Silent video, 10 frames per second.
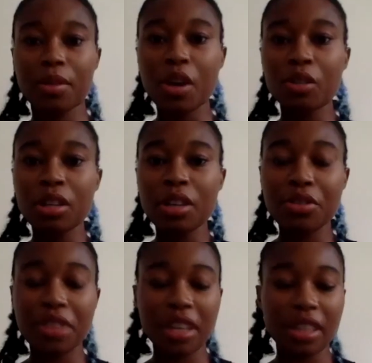only other
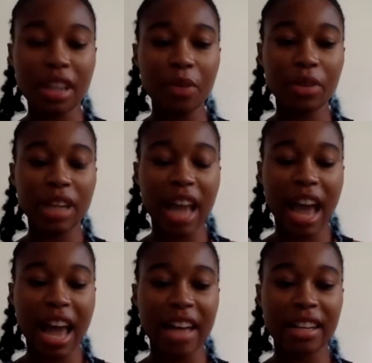thing that I would
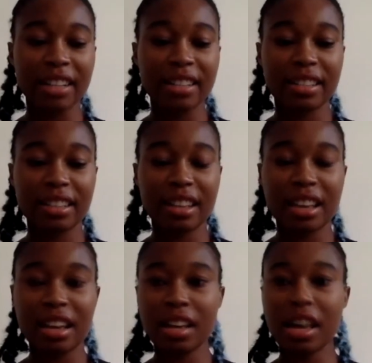add is
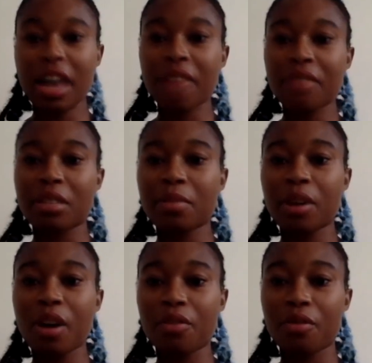kind of stemming
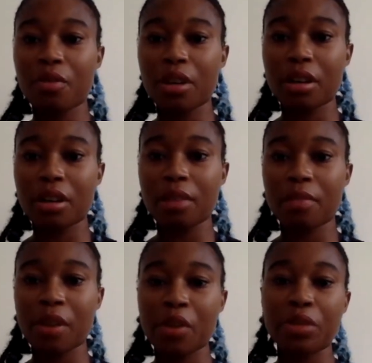off of what
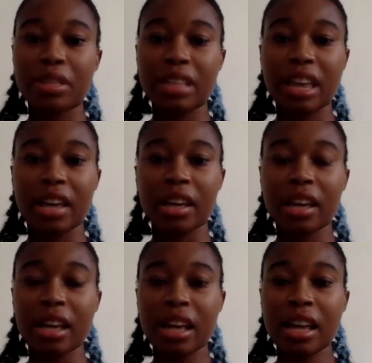Mato was saying,
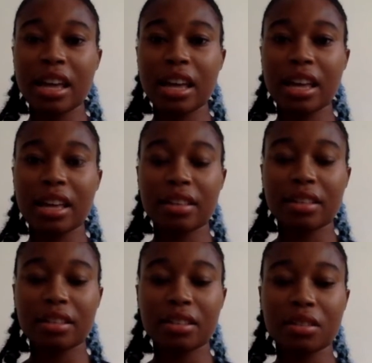is
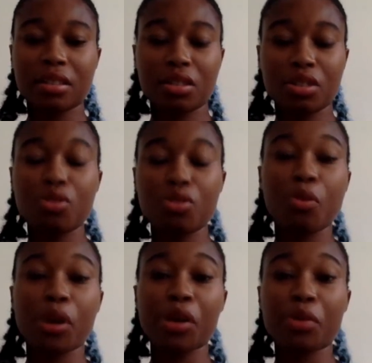to do the
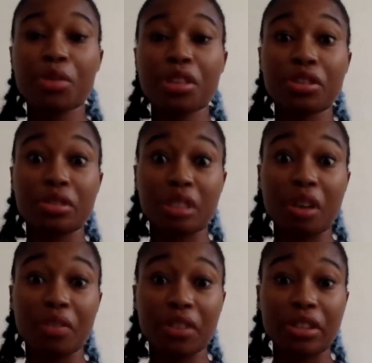work within
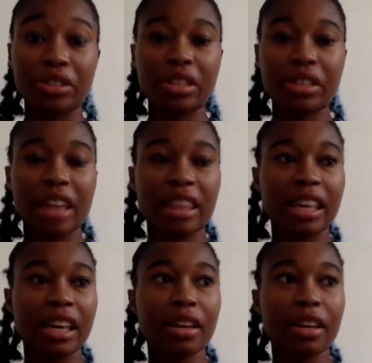yourself first. I think